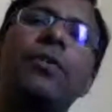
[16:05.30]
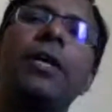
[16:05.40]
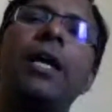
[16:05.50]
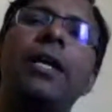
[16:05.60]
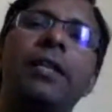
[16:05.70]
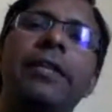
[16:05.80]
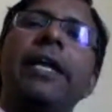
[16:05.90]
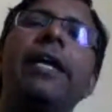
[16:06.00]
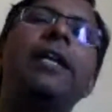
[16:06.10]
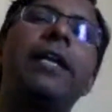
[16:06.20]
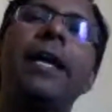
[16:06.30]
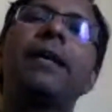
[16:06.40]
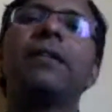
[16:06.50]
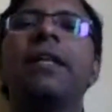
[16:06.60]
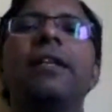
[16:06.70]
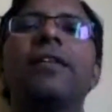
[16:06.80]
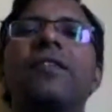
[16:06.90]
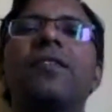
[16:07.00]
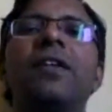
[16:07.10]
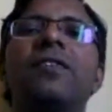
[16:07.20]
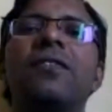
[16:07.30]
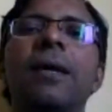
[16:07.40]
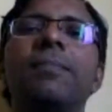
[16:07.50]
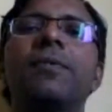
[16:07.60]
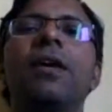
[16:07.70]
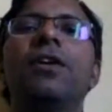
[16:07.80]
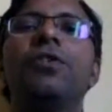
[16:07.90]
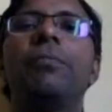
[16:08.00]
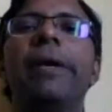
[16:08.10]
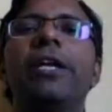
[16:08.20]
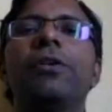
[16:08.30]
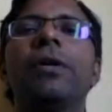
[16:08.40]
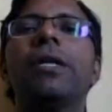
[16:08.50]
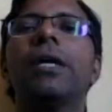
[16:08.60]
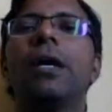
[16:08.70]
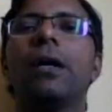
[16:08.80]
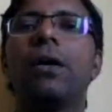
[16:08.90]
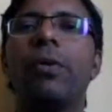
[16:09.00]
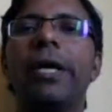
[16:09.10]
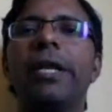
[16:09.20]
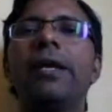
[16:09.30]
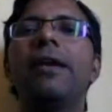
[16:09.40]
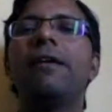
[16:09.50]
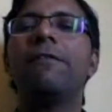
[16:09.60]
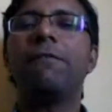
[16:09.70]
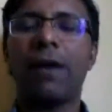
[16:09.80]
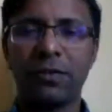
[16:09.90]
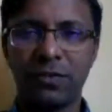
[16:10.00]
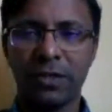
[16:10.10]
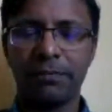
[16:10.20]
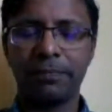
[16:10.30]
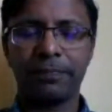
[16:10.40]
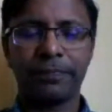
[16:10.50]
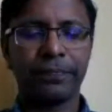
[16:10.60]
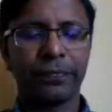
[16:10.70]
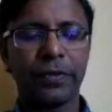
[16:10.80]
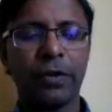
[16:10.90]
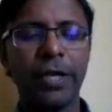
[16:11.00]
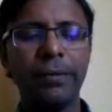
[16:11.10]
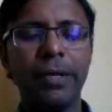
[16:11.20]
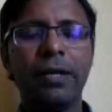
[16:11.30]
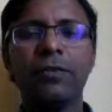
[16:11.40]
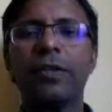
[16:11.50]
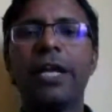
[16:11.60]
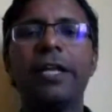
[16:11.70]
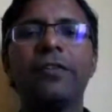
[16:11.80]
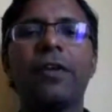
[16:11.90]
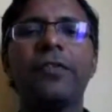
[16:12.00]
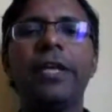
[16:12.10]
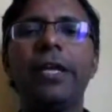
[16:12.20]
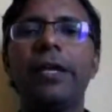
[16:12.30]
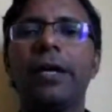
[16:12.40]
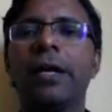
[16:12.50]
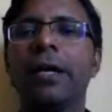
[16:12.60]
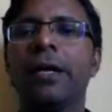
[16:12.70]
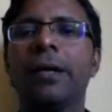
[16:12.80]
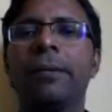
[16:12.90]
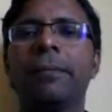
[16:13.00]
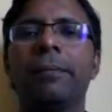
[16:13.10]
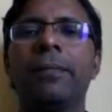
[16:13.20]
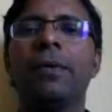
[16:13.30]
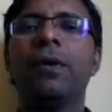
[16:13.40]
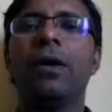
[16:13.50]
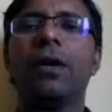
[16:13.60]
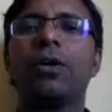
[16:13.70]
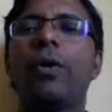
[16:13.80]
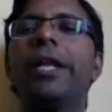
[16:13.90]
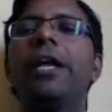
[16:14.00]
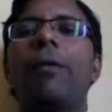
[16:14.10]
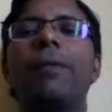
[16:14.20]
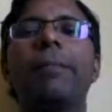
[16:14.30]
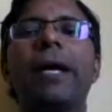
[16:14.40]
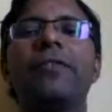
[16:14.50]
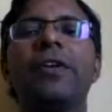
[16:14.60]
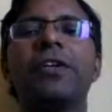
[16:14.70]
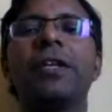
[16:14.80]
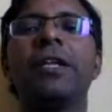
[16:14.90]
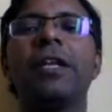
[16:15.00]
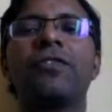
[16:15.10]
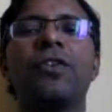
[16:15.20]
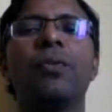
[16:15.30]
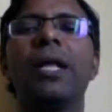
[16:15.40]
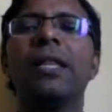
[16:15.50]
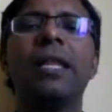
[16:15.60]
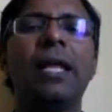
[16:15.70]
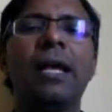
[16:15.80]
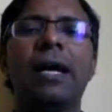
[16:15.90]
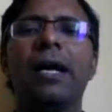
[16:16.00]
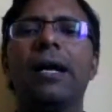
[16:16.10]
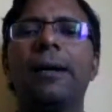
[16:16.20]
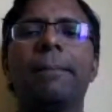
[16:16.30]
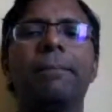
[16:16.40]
so that they can take the necessary steps to make your query faster. Okay, so that is on the query optimization in SQL,